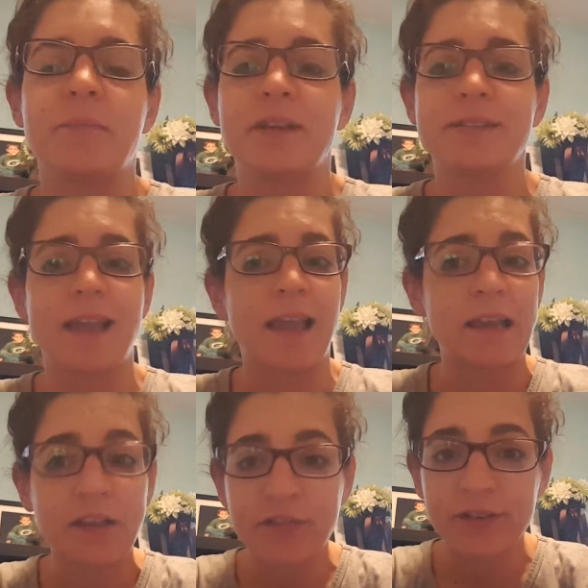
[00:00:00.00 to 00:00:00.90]
there's
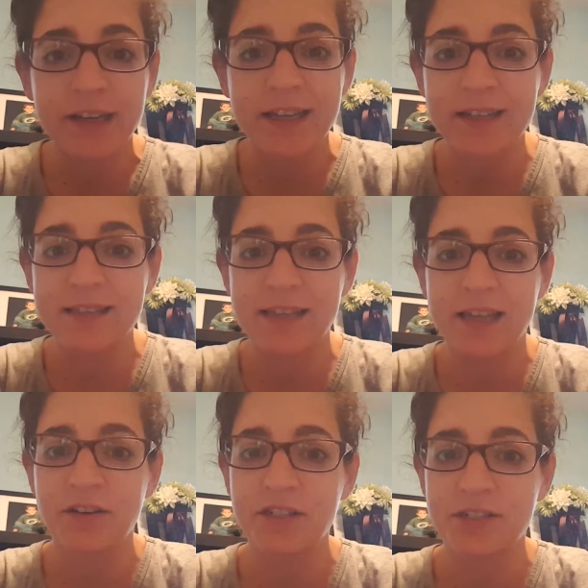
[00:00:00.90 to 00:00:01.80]
antifreeze
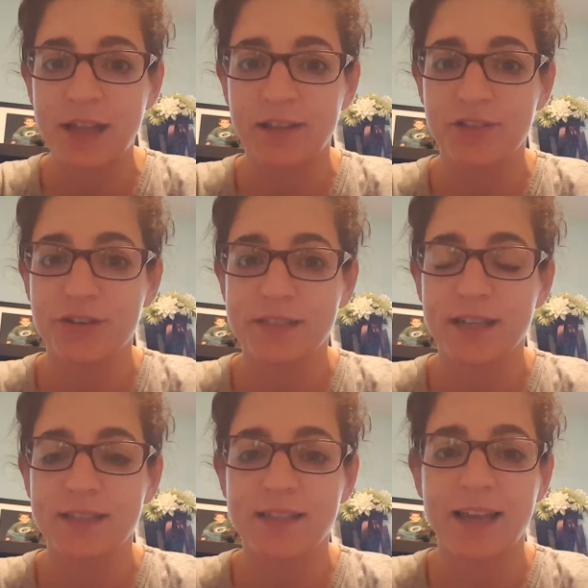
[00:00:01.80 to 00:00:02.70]
in our salad
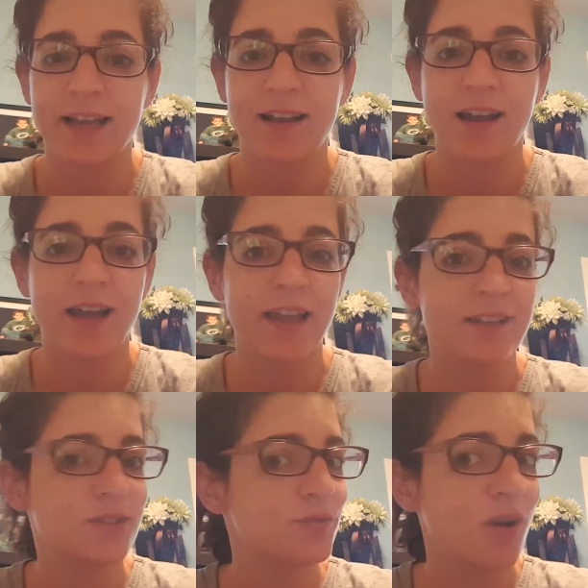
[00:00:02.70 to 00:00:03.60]
dressings. Like, I
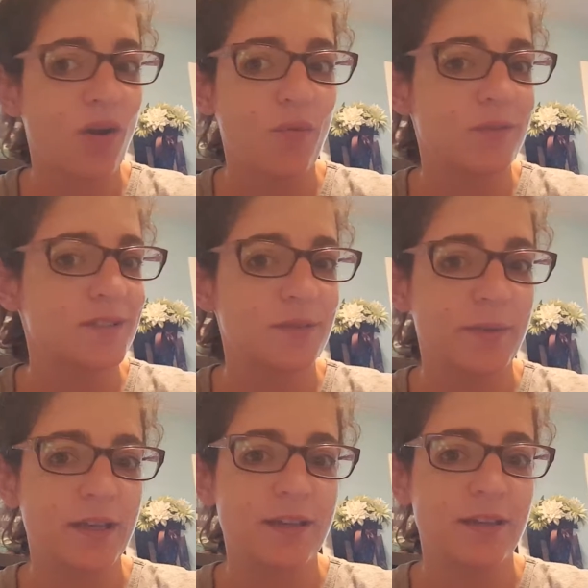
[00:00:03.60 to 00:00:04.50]
do not want to
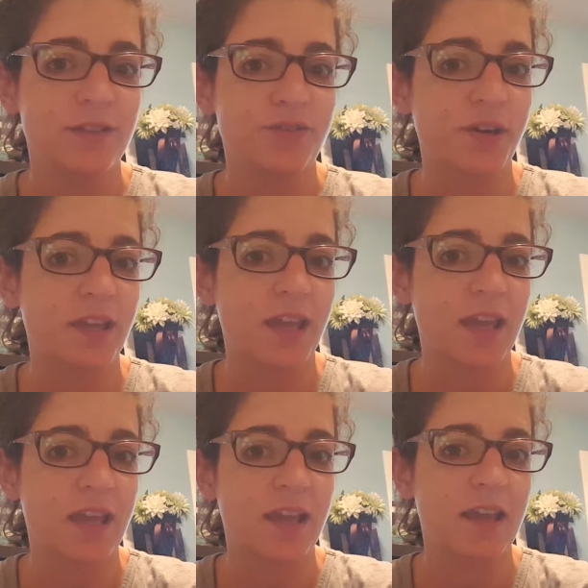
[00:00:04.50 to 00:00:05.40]
be
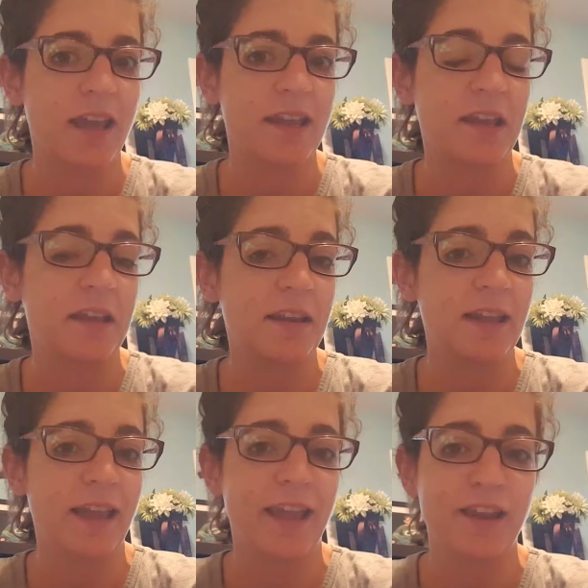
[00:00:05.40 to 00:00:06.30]
drinking and
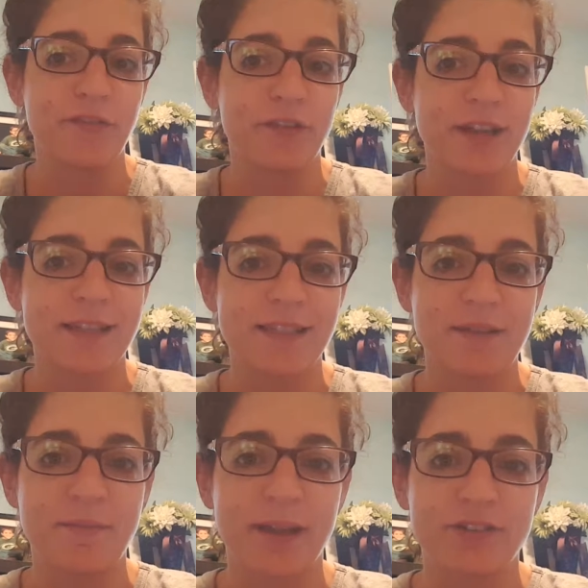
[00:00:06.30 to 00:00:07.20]
eating antifreeze
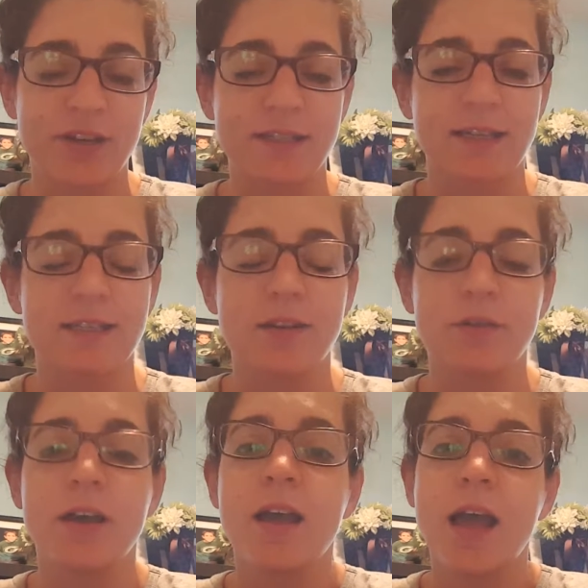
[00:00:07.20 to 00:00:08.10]
in my dressing.
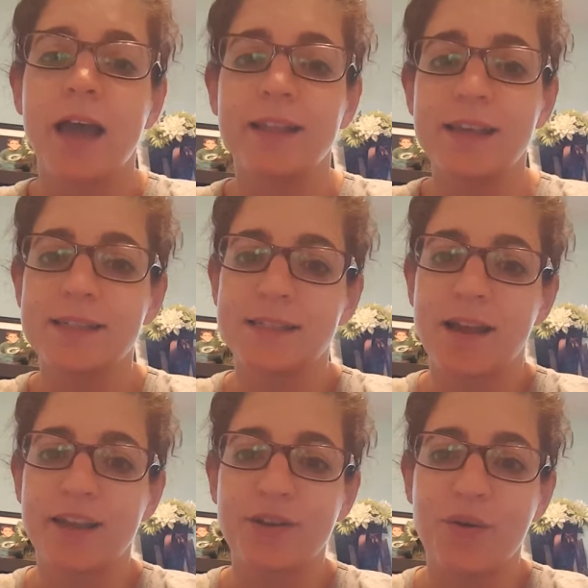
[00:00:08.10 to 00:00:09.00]
So at least
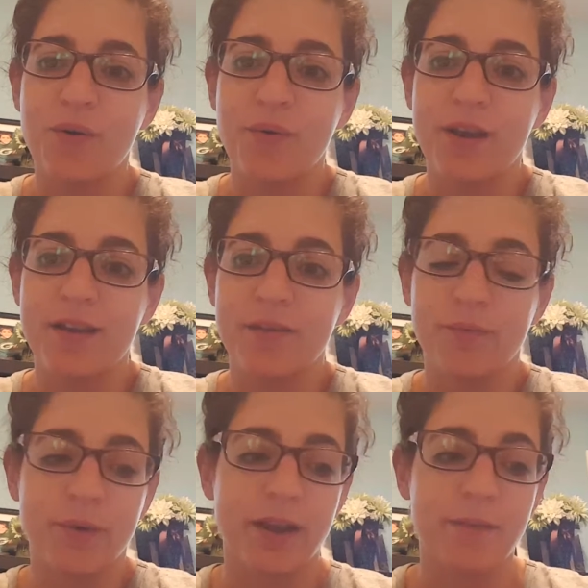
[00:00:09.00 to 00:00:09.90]
I know
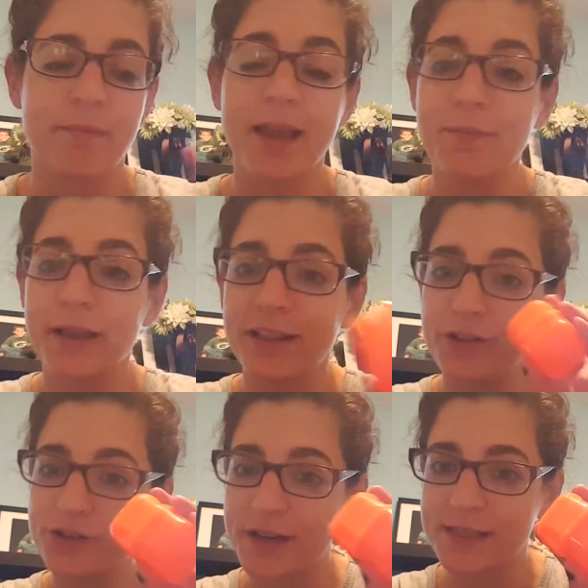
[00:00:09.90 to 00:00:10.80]
when I make my
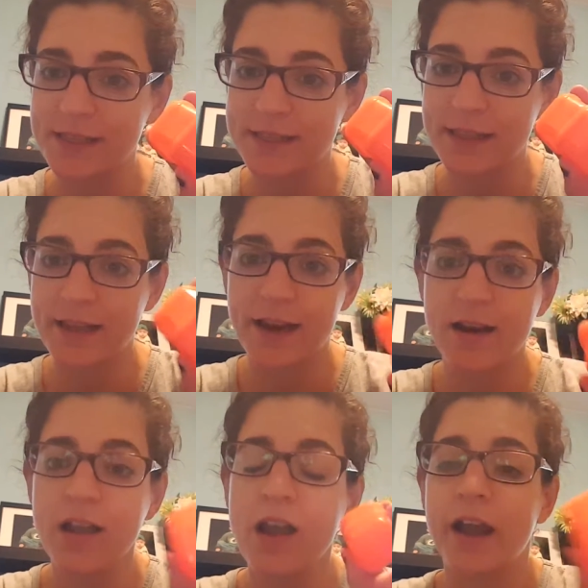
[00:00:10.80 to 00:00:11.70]
little dressings in
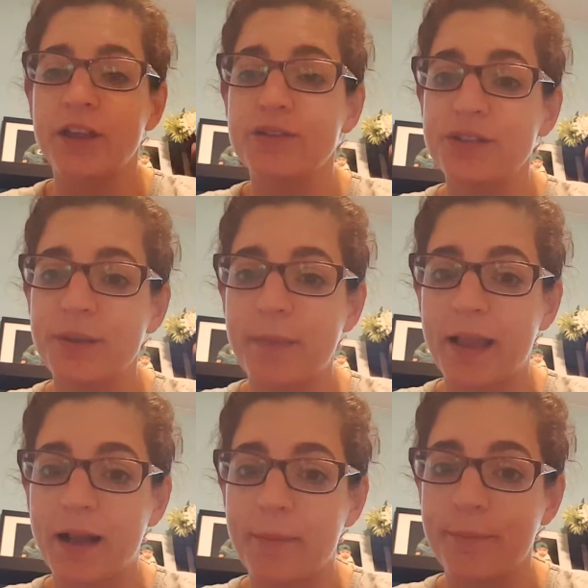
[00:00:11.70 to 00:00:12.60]
there, I usually
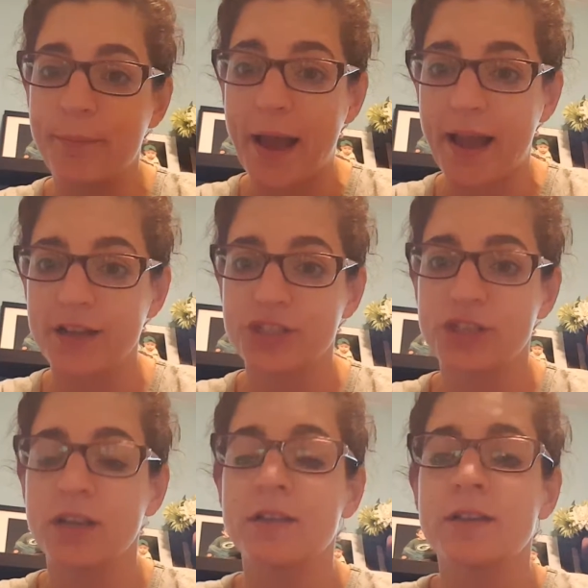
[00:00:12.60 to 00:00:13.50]
make a batch,